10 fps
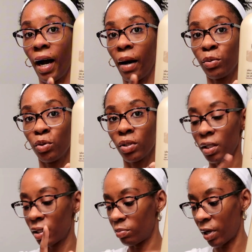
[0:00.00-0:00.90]
I was
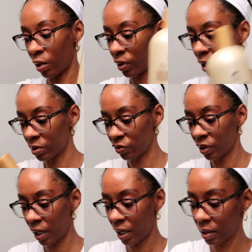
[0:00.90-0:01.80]
using this back when I was
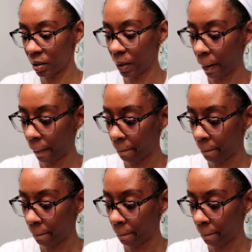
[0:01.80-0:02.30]
relaxed.